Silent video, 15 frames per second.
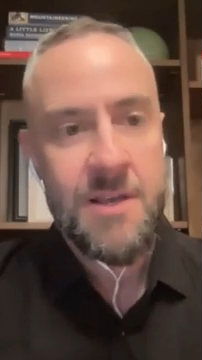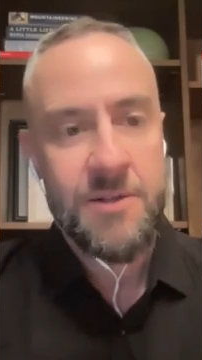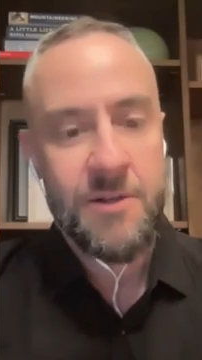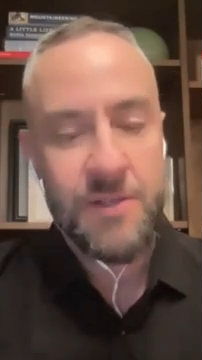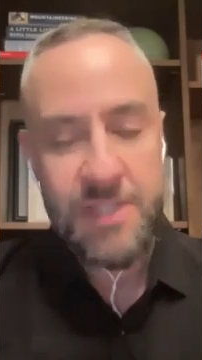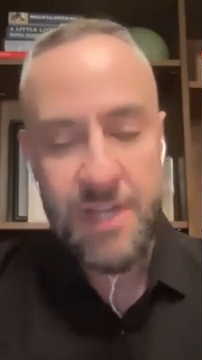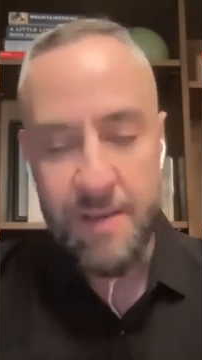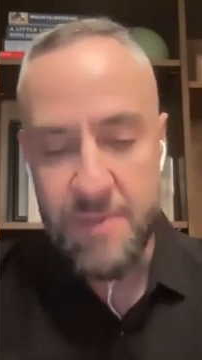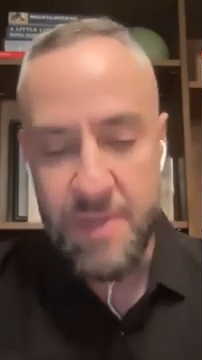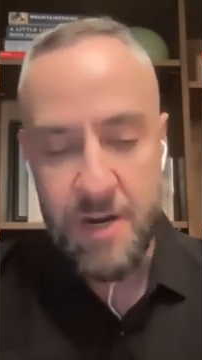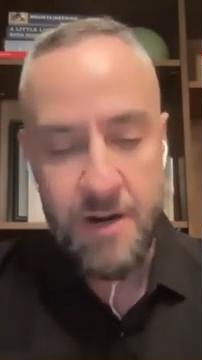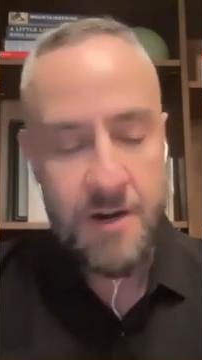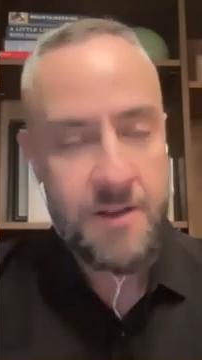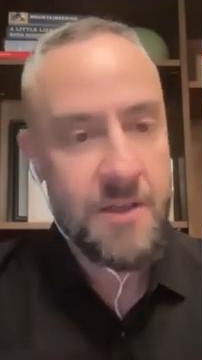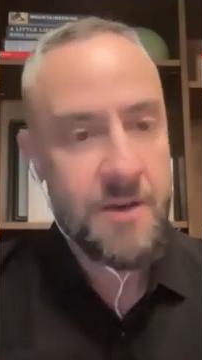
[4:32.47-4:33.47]
So I'll stop
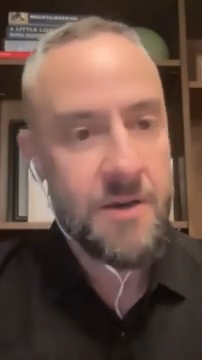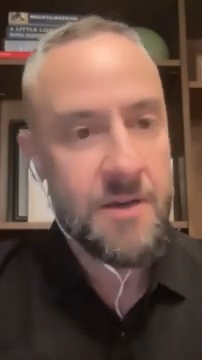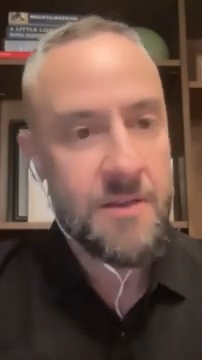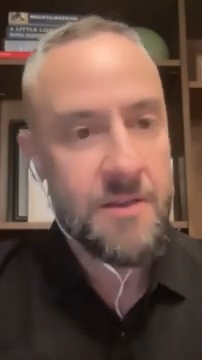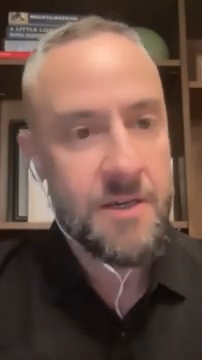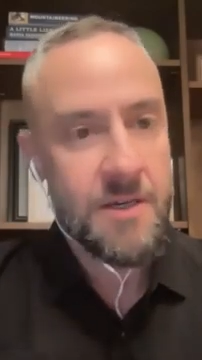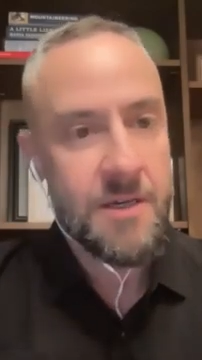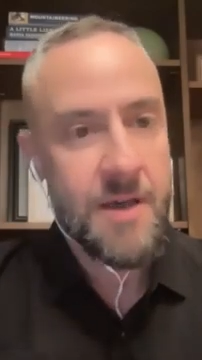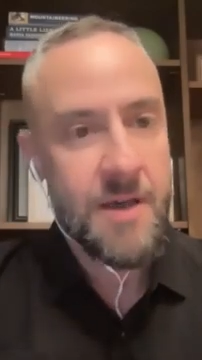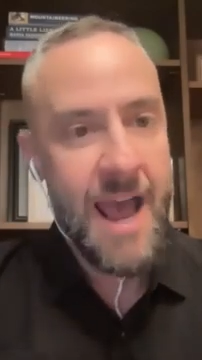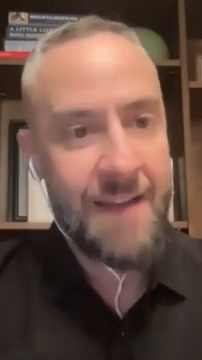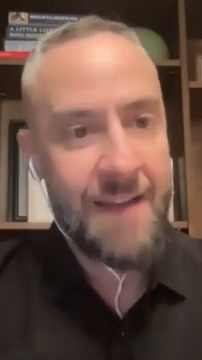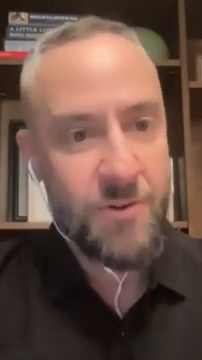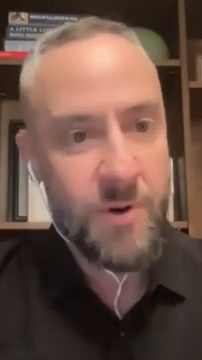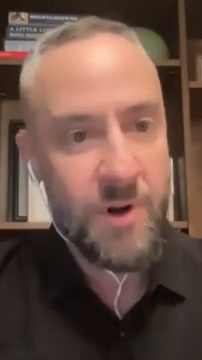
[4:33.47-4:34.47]
there. The
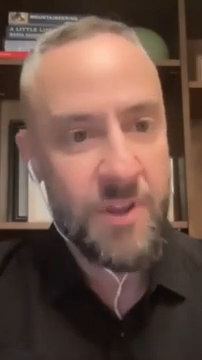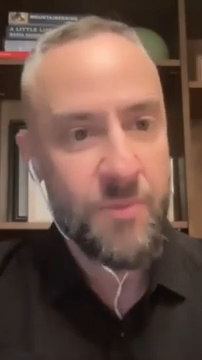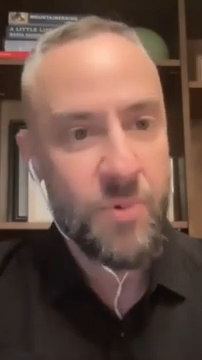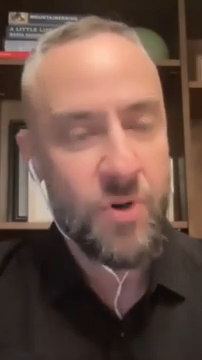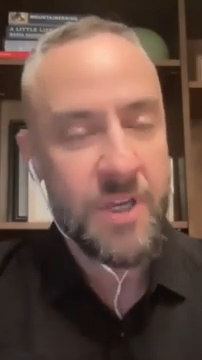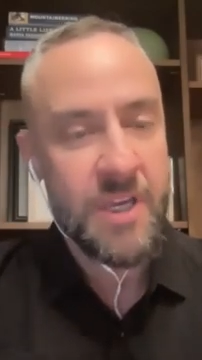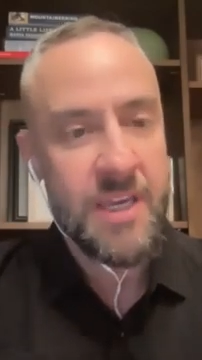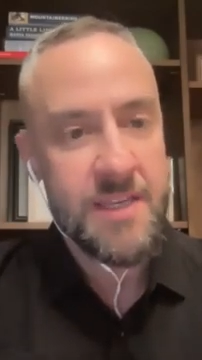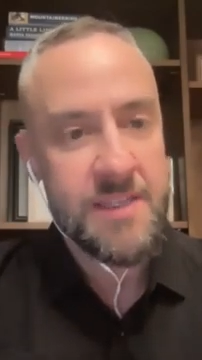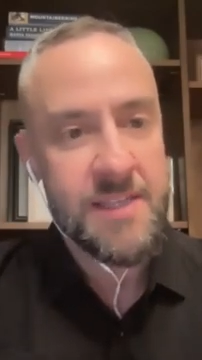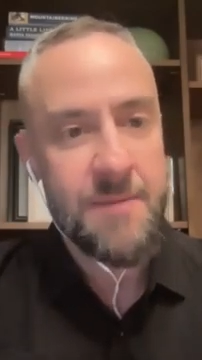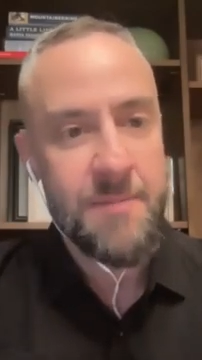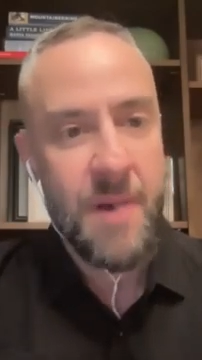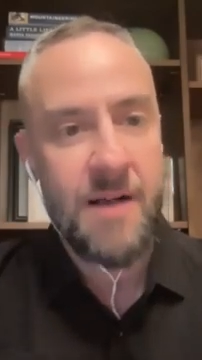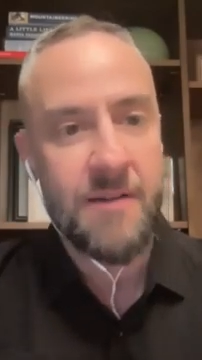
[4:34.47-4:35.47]
afterword of the book is
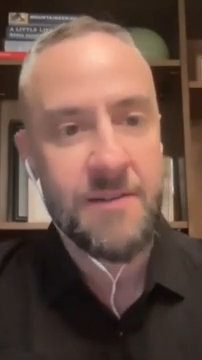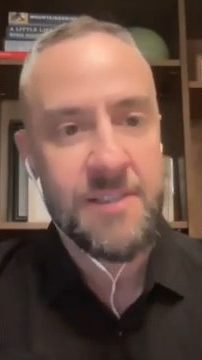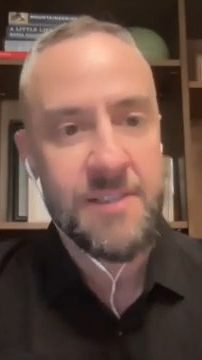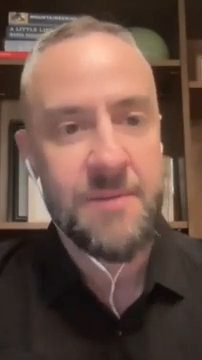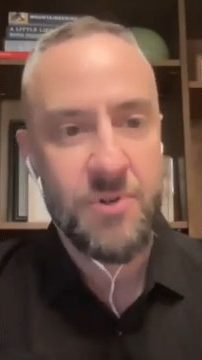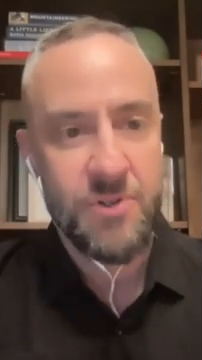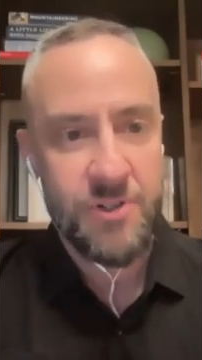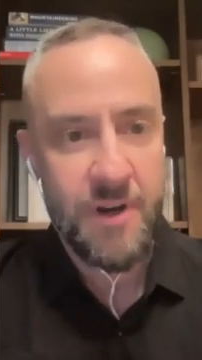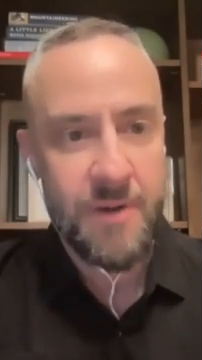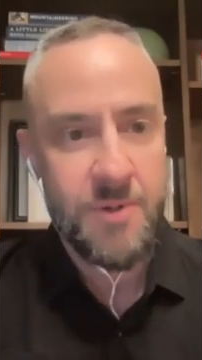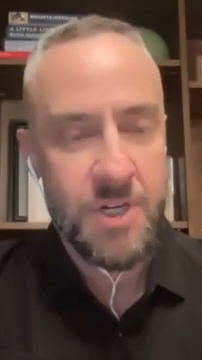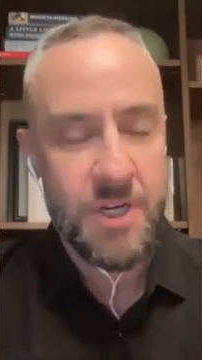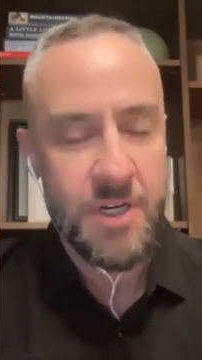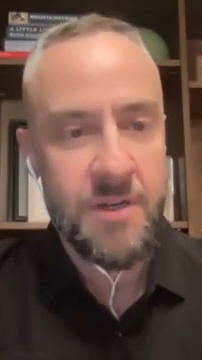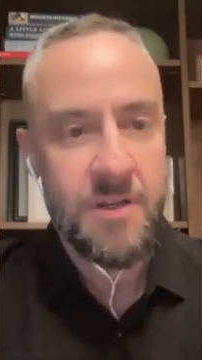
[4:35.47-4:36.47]
a policy
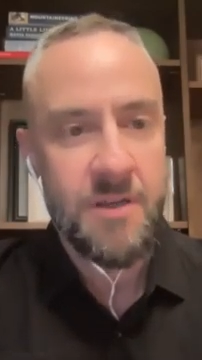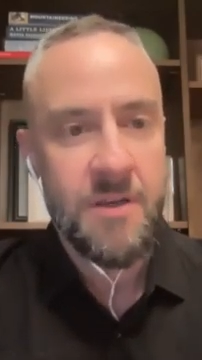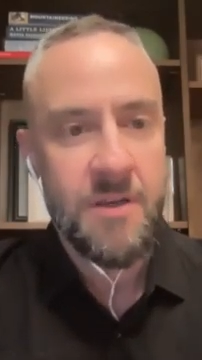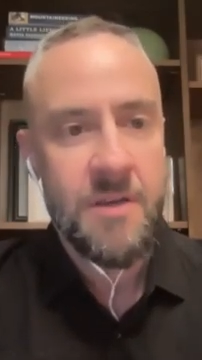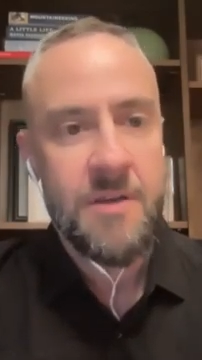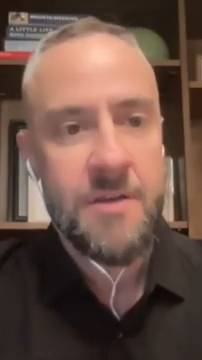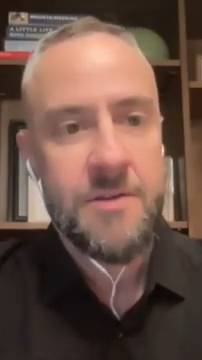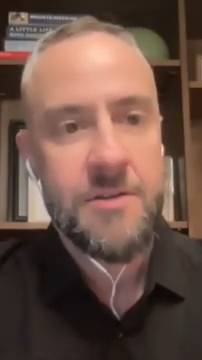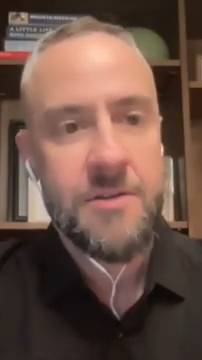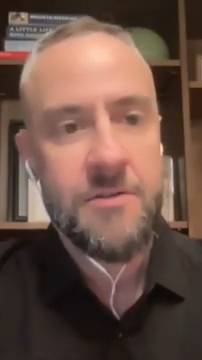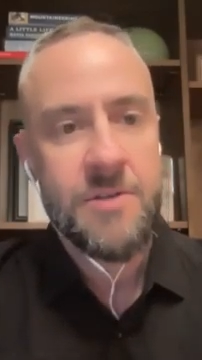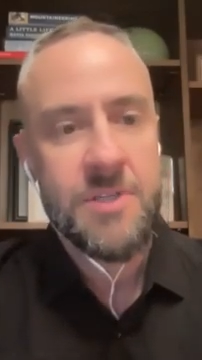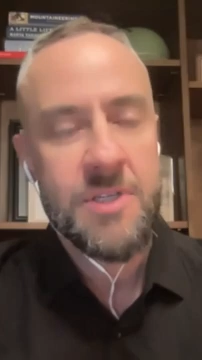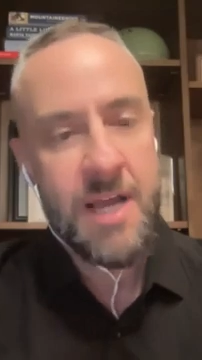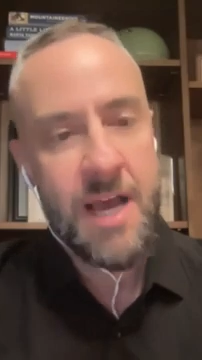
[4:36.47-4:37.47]
prescription to
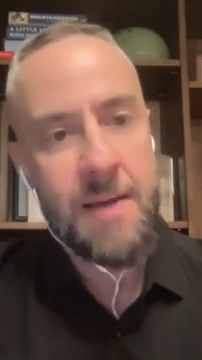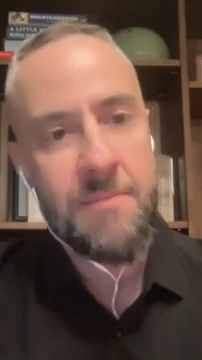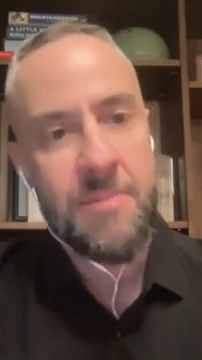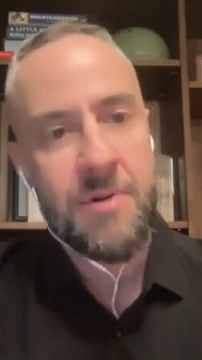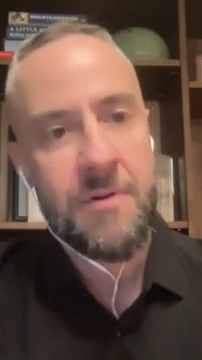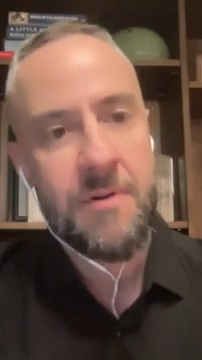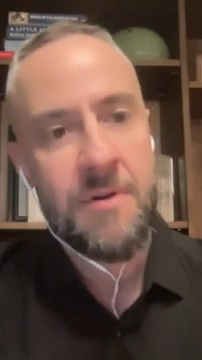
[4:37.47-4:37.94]
stop